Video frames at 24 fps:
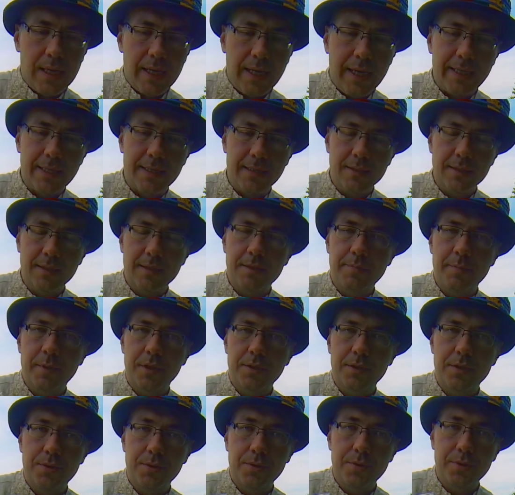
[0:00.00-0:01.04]
It doesn't
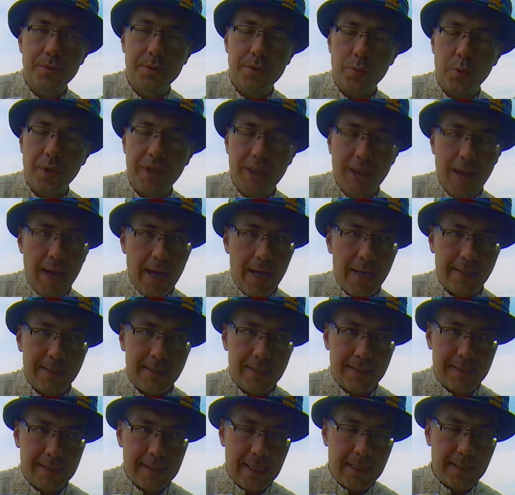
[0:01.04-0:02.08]
smell too sweet. I
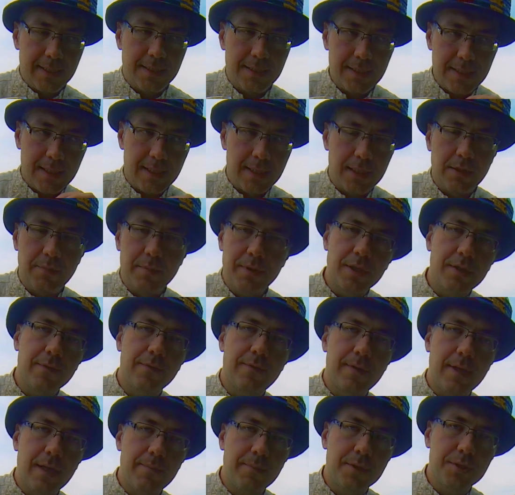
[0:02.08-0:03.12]
sense a little bit of
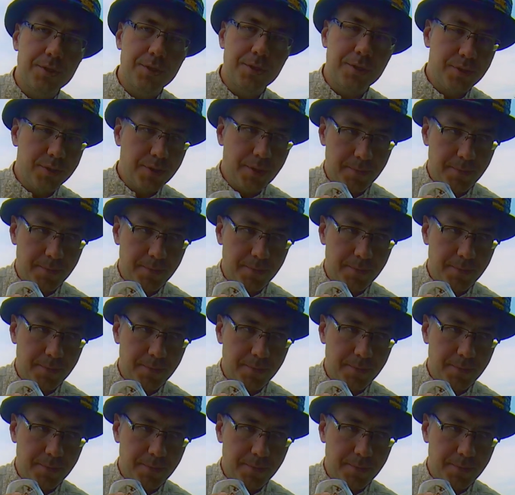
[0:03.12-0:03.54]
lemon juice,